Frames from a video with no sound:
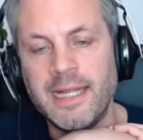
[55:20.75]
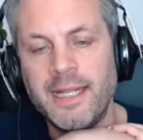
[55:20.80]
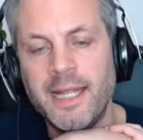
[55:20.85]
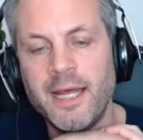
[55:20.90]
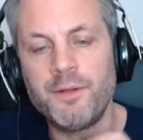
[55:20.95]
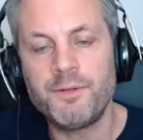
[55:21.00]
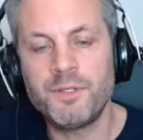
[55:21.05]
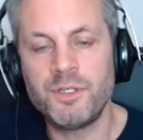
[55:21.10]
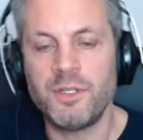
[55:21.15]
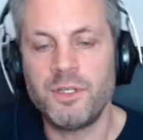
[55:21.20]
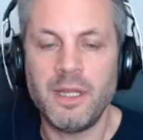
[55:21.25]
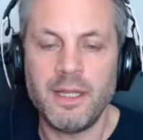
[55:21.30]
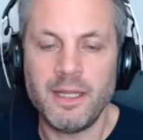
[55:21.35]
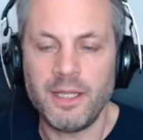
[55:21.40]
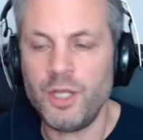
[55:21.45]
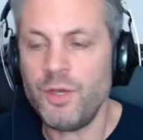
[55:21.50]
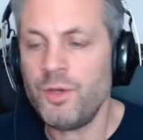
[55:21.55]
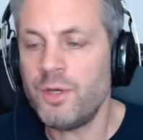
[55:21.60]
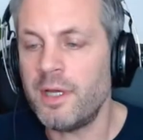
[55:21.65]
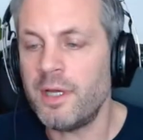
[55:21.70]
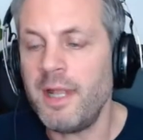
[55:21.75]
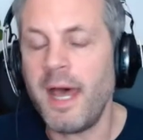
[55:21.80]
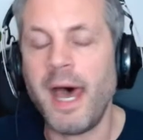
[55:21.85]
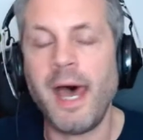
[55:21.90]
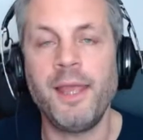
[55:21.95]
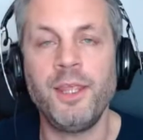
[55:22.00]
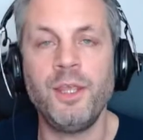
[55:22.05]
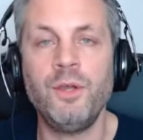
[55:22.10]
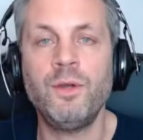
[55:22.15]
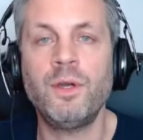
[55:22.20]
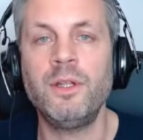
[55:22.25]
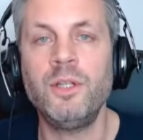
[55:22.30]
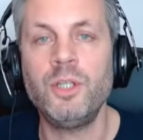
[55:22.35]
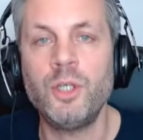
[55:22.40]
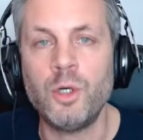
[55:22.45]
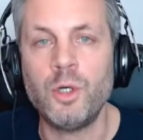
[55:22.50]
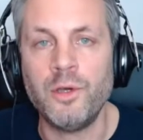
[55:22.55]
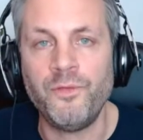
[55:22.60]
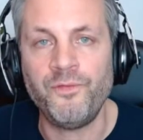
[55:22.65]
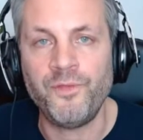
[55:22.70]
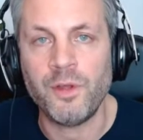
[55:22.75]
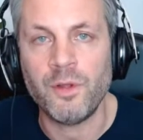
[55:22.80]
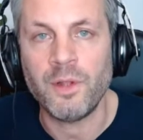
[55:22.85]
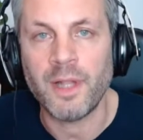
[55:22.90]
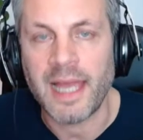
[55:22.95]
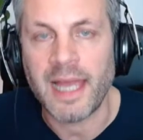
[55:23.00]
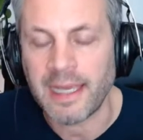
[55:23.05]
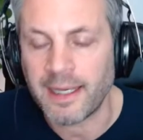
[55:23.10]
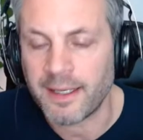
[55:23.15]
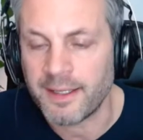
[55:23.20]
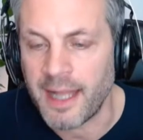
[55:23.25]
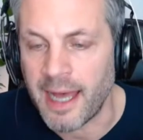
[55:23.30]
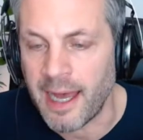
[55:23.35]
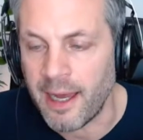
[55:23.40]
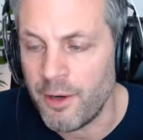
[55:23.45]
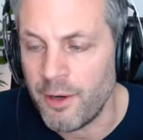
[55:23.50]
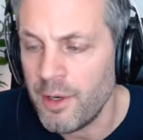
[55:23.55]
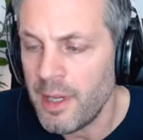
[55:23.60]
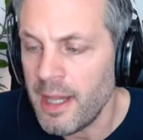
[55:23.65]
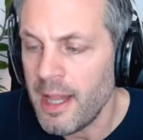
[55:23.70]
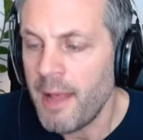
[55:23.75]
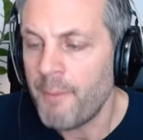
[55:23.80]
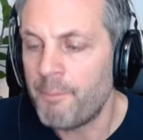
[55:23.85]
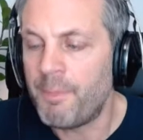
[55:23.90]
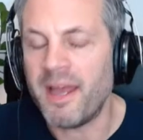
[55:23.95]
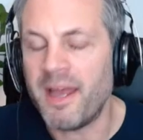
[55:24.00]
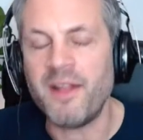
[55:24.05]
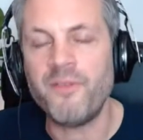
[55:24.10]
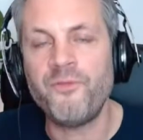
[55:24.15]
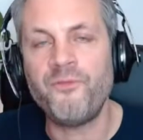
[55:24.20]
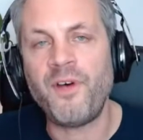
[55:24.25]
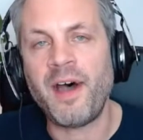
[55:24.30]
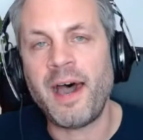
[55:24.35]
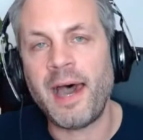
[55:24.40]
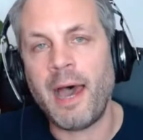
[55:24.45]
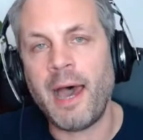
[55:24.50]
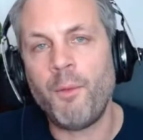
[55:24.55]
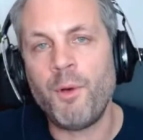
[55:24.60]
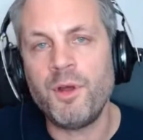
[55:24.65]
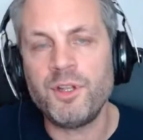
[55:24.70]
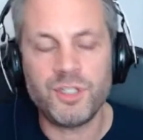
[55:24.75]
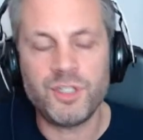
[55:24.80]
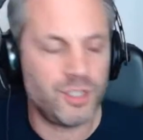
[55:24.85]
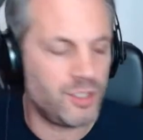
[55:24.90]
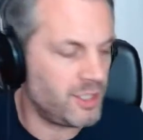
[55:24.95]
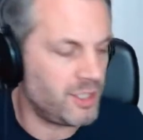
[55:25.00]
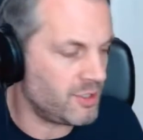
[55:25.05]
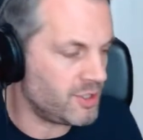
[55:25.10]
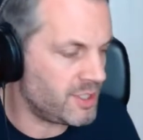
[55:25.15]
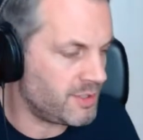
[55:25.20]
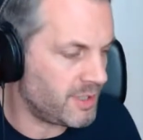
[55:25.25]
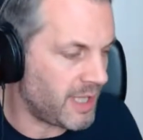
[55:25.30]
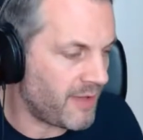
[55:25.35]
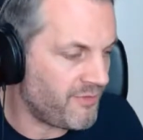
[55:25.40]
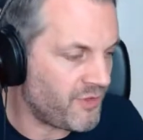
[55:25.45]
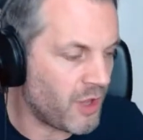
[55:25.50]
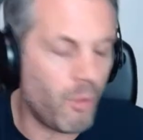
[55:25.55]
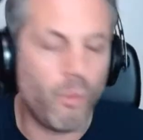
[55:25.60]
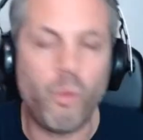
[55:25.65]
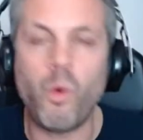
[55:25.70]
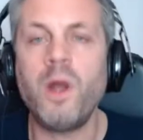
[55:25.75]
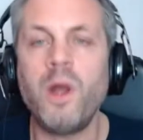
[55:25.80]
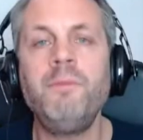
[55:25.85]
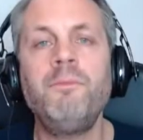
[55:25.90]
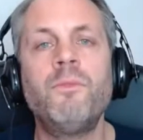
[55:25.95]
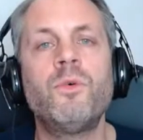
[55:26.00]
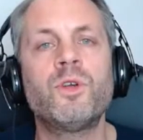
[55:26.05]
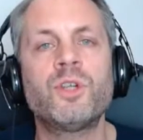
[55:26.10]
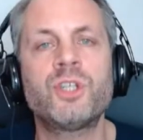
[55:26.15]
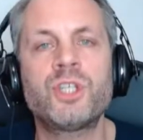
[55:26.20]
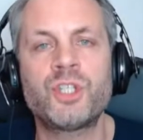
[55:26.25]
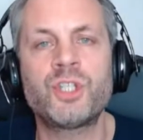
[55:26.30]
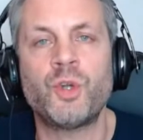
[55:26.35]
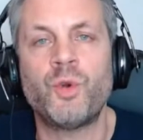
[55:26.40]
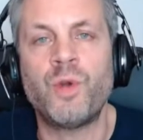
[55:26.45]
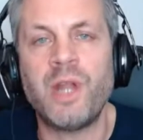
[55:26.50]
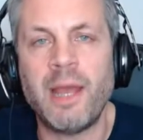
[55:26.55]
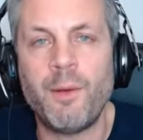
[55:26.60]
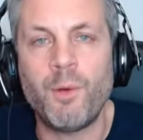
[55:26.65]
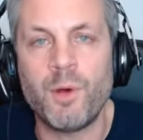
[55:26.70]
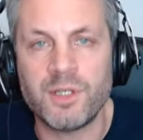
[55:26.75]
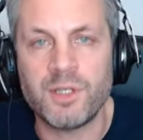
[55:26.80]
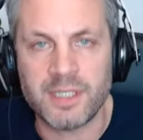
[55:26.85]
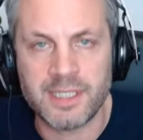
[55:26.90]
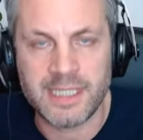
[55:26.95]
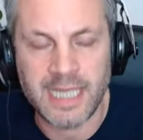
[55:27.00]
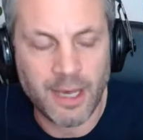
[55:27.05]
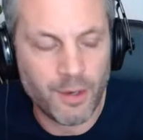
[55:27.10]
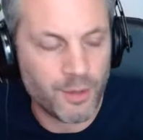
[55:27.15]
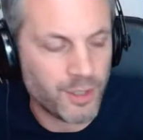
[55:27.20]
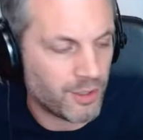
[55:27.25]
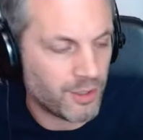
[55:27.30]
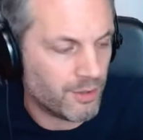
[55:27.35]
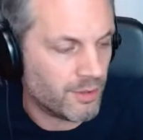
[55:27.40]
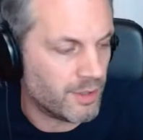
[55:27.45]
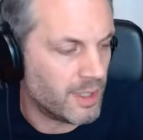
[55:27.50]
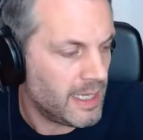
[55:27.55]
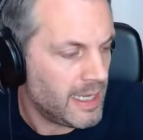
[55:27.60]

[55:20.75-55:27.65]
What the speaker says: Now, you can go if you like now, but in fact, I've got one more story I want to tell you.